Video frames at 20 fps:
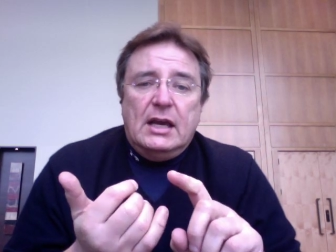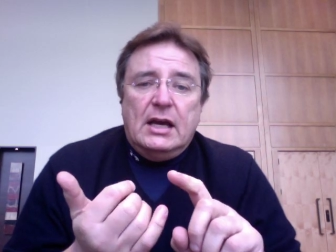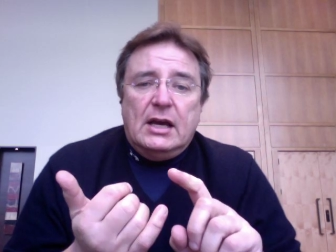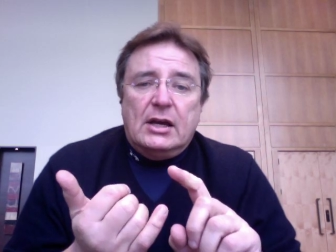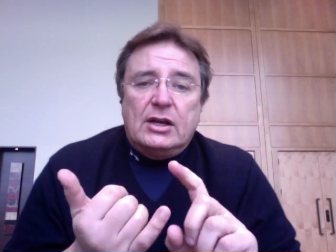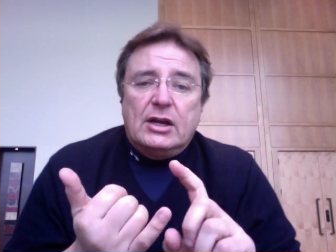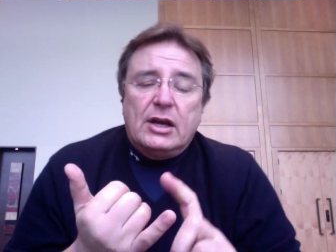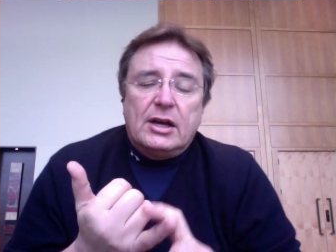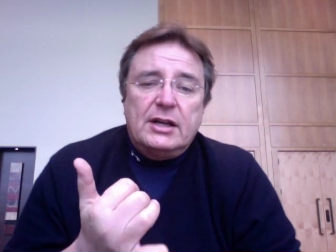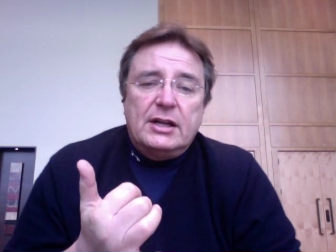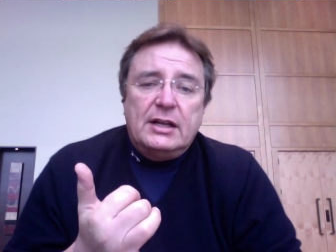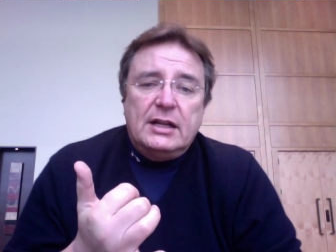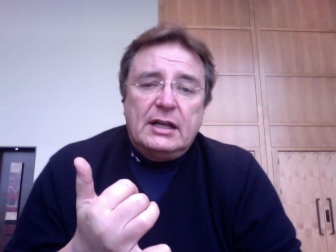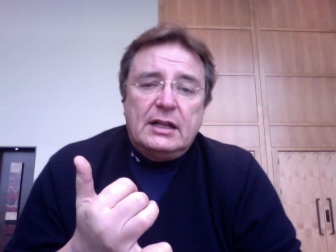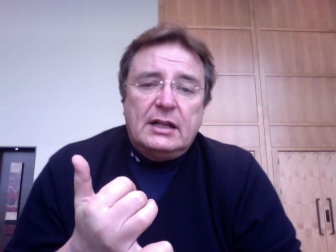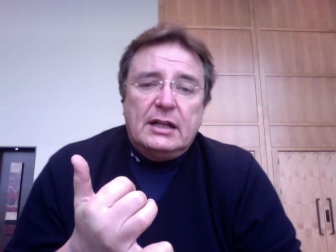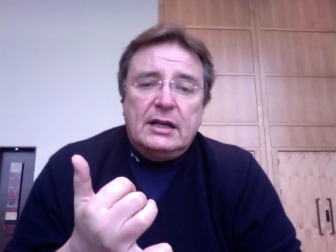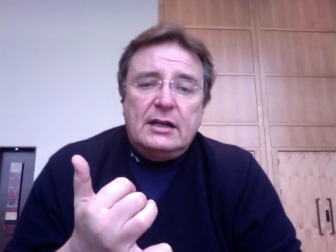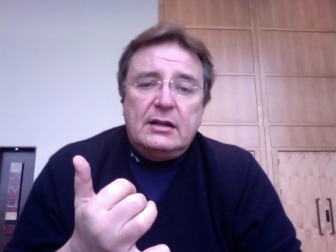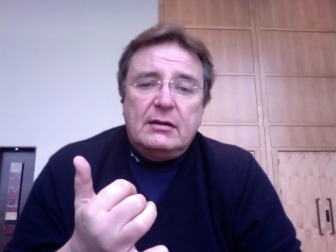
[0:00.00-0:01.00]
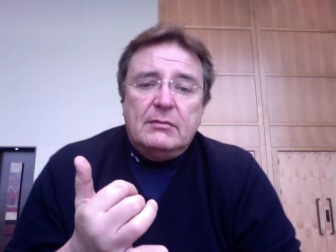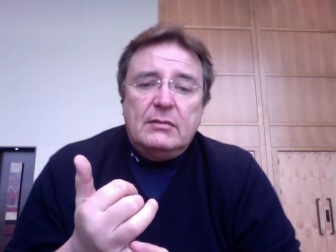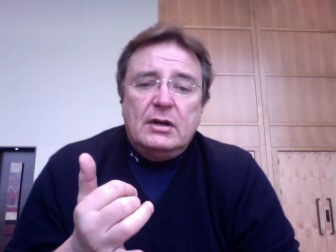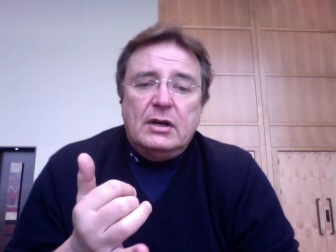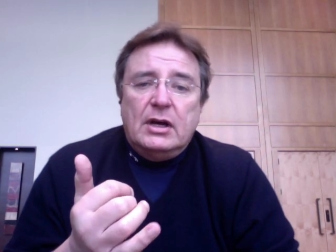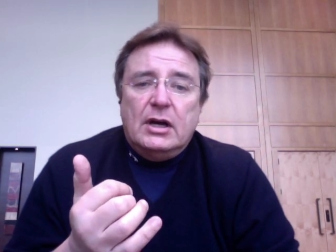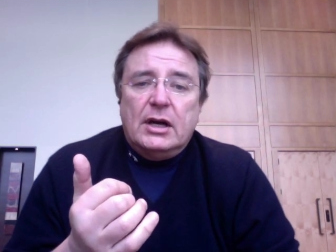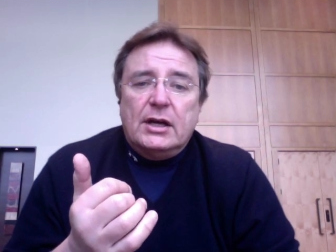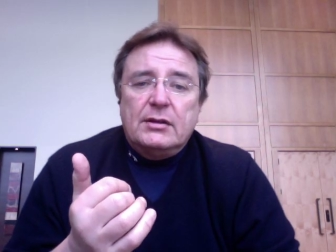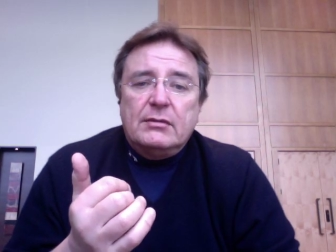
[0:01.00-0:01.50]
a guardian ad litem,
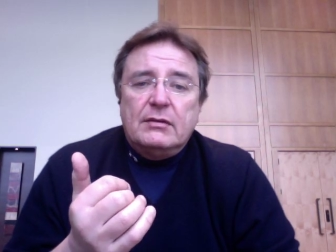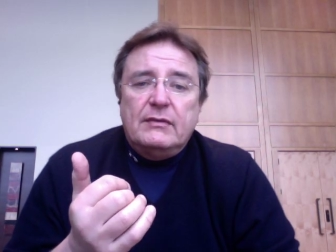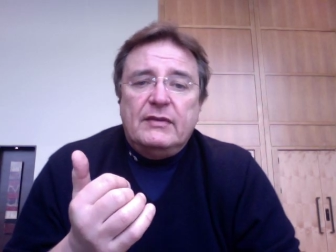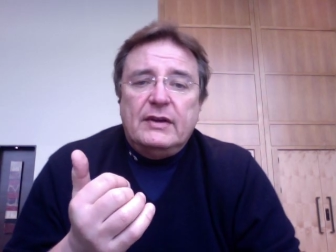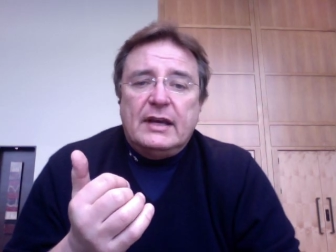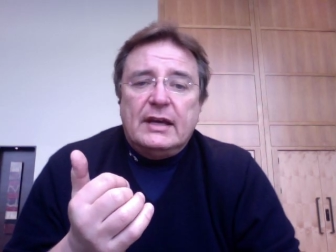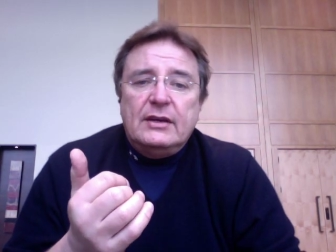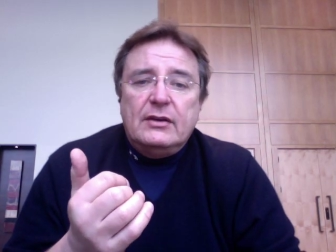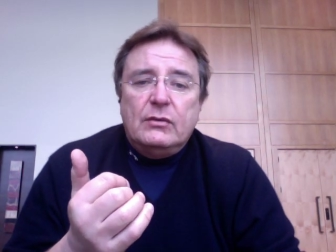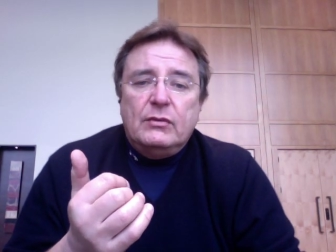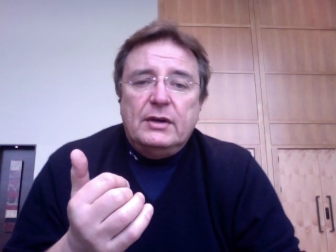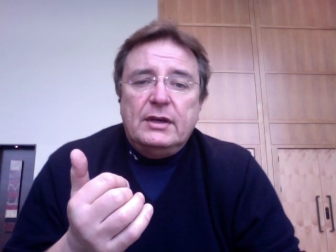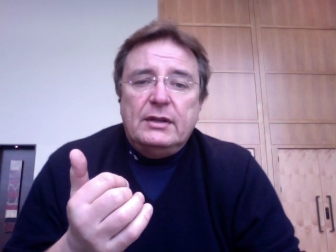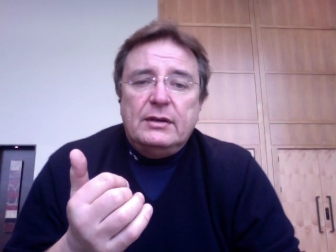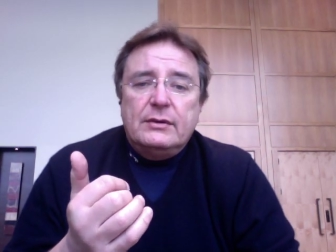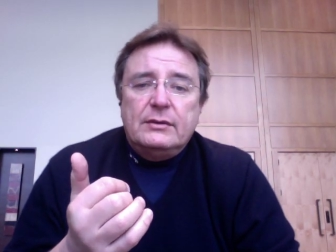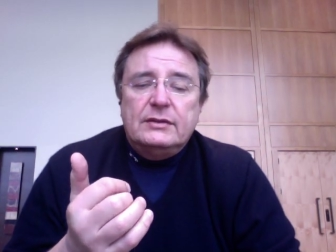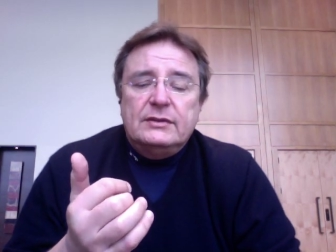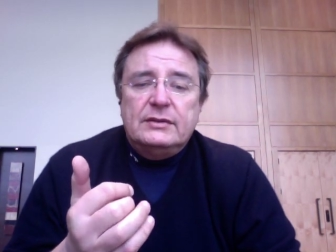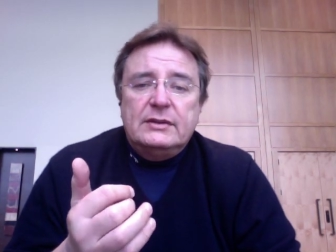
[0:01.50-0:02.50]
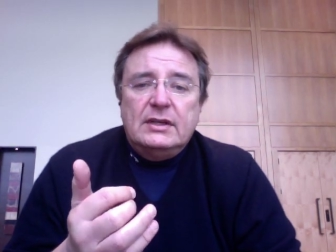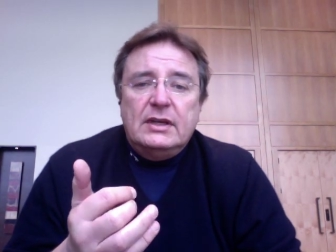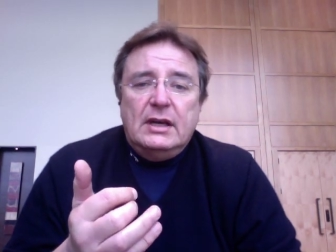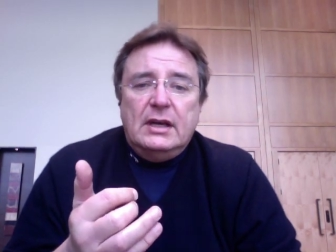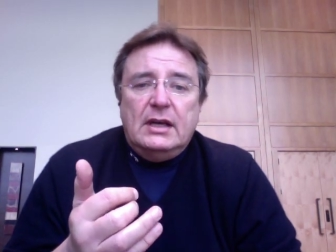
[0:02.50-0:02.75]
other evaluators,